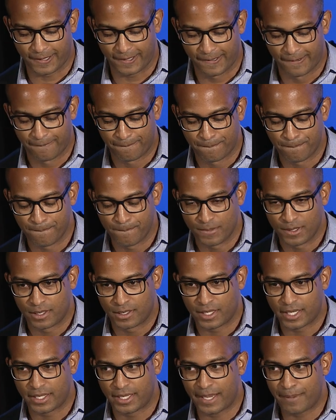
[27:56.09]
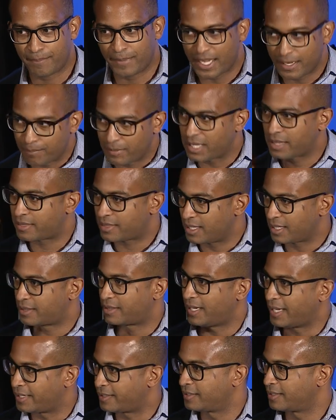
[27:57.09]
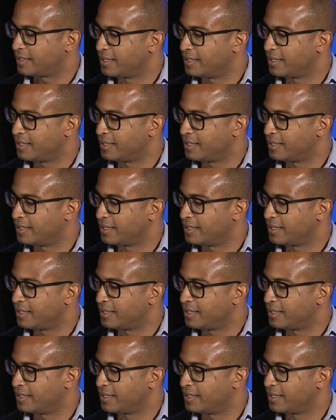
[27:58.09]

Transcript: Mm. And that made me think that